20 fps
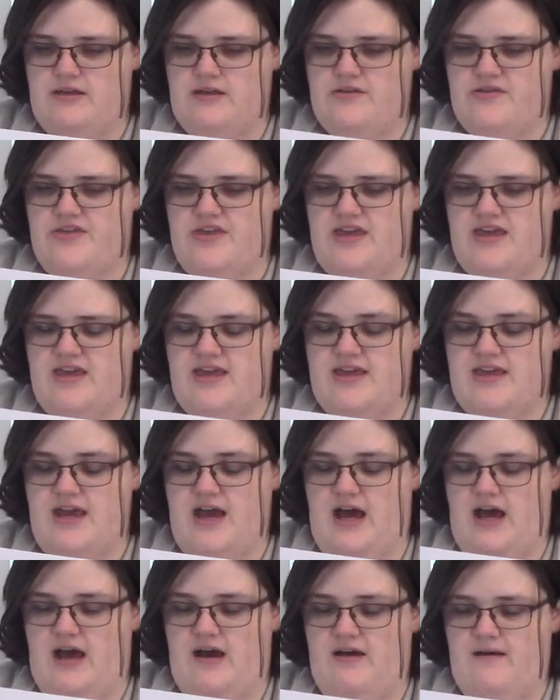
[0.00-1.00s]
The
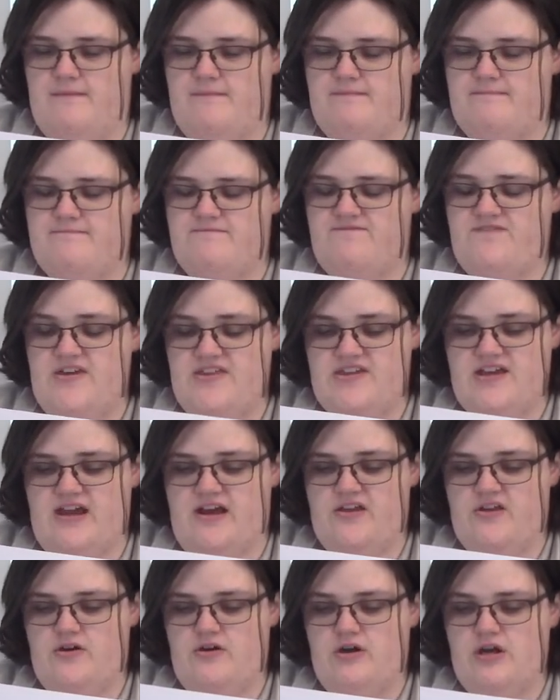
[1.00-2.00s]
fifth
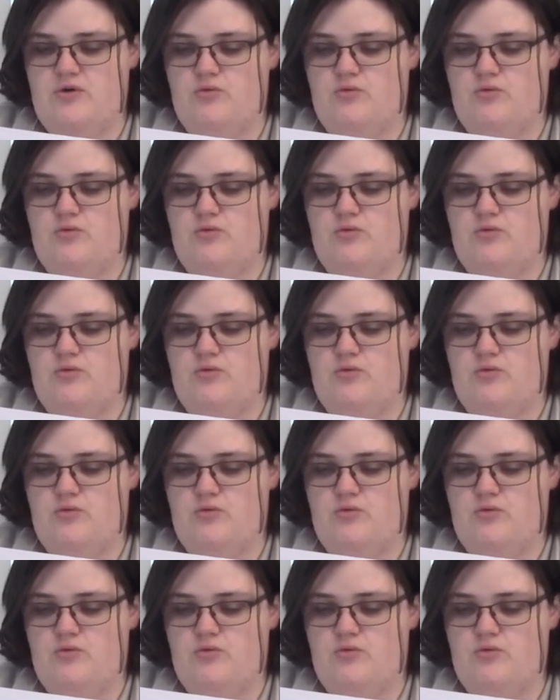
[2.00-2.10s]
color